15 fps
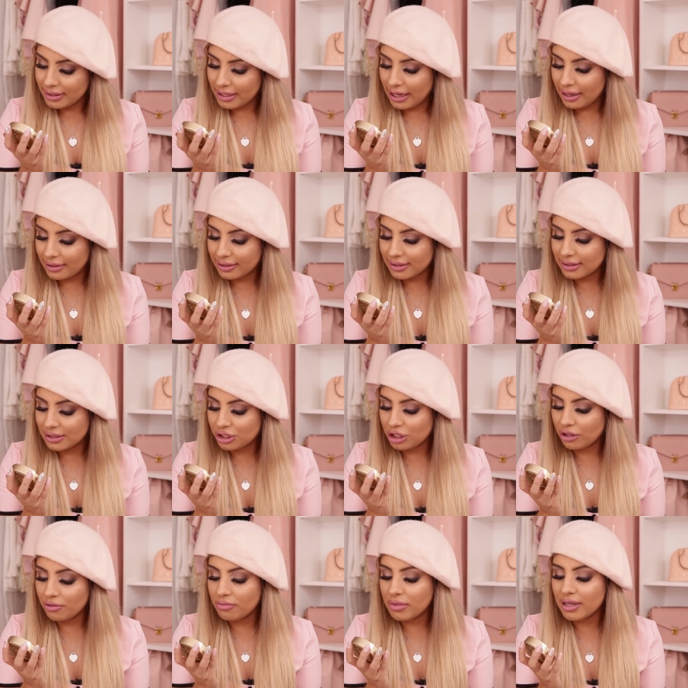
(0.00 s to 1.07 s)
yeah, this
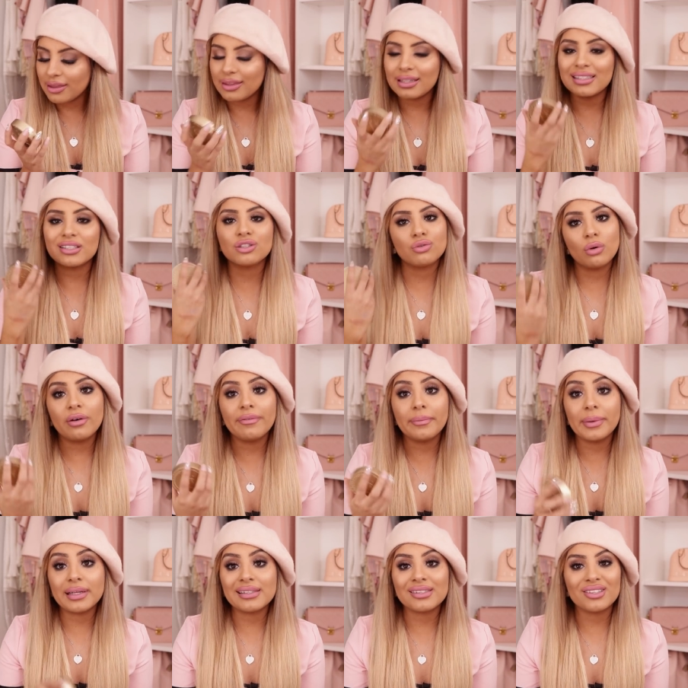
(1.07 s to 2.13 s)
shelf month is 12
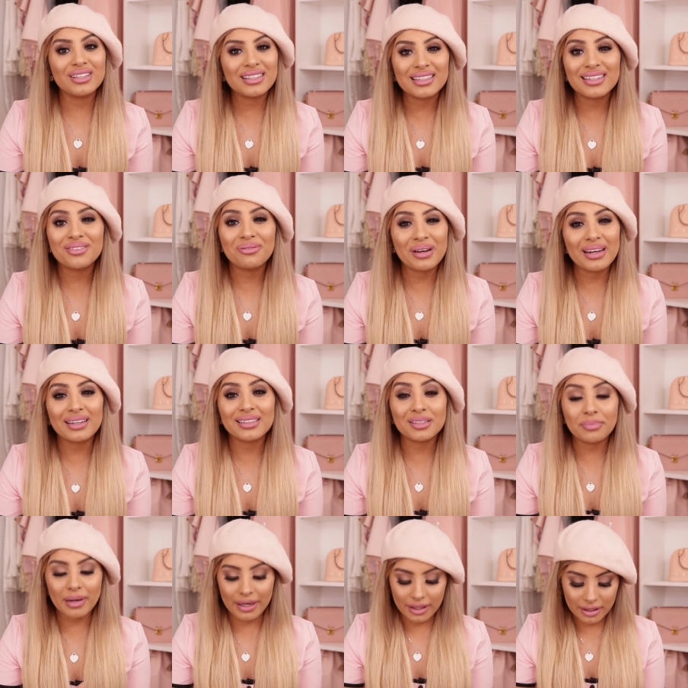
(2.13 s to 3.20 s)
months, so these are way
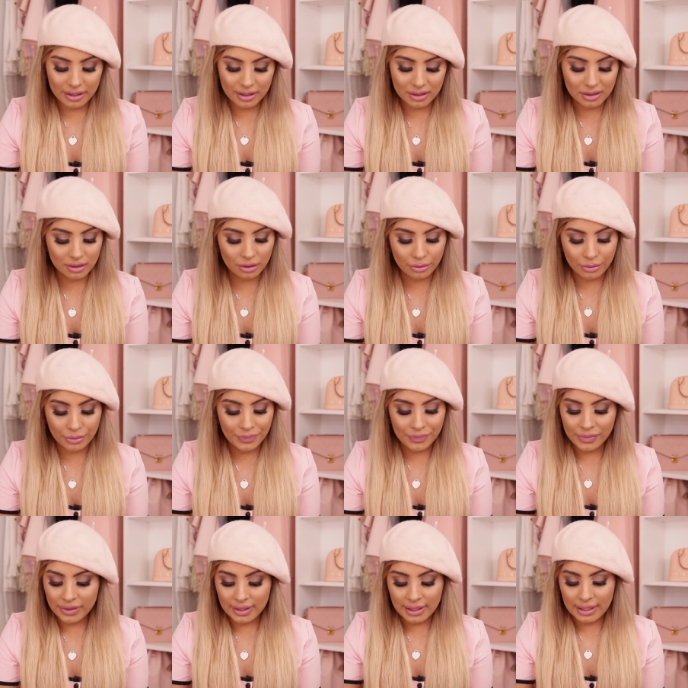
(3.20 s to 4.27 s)
expired, so
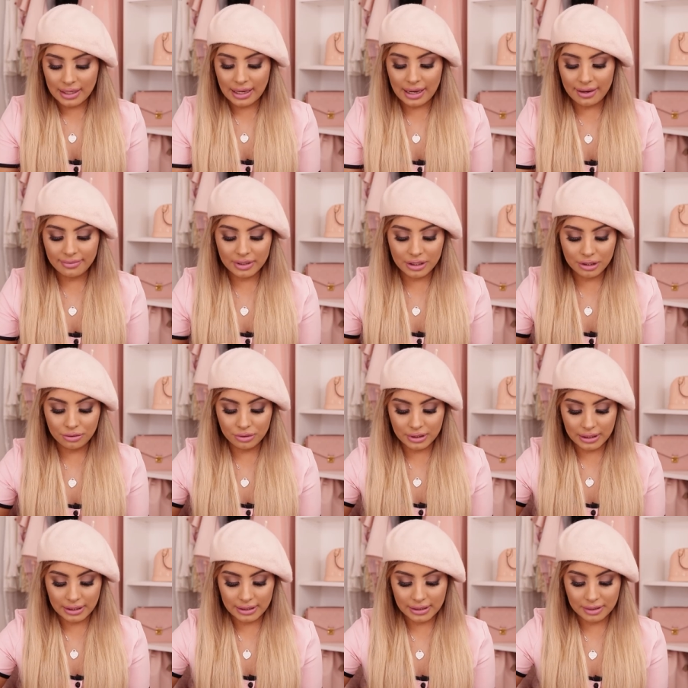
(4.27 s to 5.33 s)
I haven't
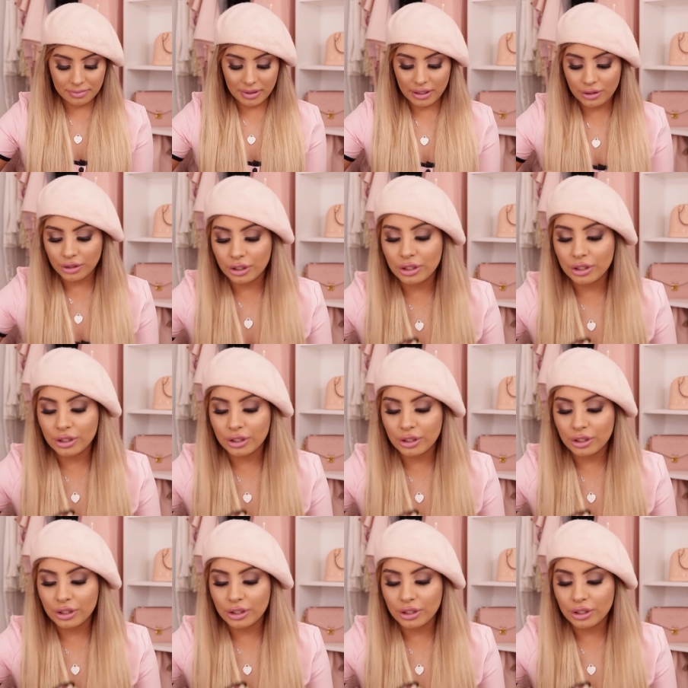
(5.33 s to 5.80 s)
used these, but